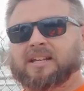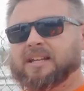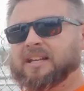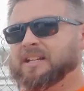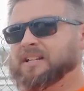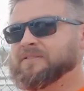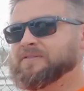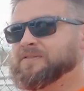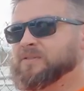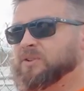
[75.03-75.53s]

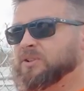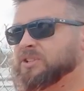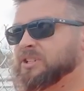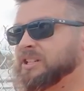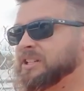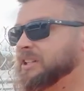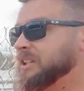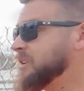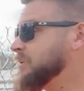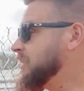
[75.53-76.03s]
And
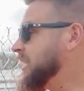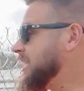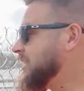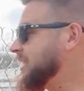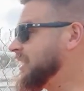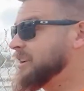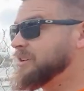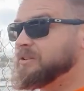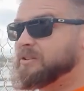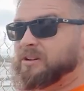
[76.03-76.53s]
unfortunately, no matter
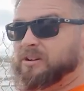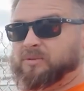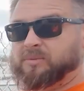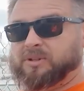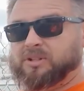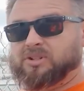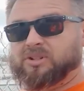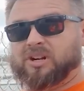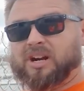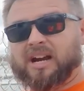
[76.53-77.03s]
how hard
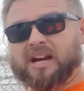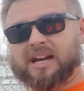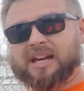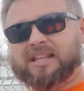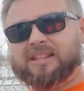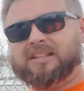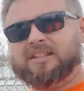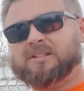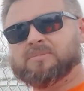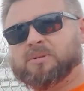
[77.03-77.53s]
we
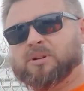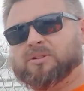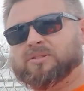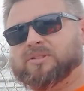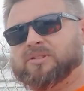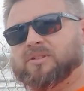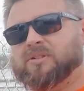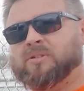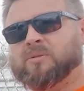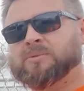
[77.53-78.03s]
try, these
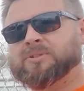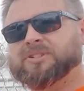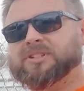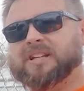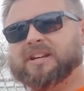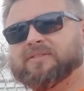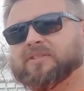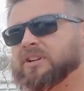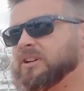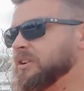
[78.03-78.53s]
posts are almost
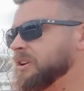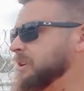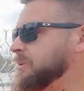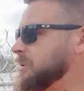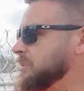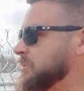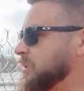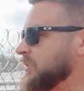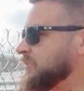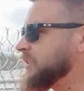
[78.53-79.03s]
never going to
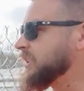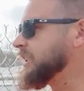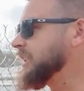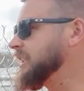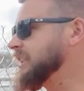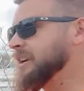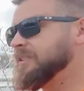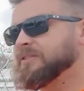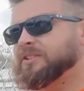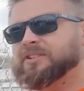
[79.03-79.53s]
be perfectly
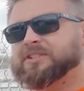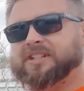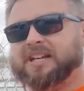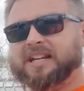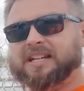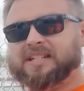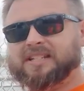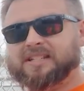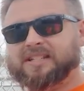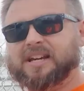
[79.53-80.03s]
level
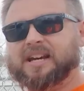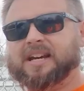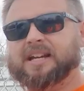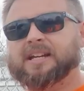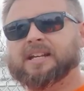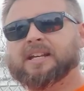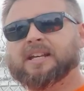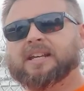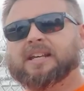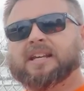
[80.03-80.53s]
side to side.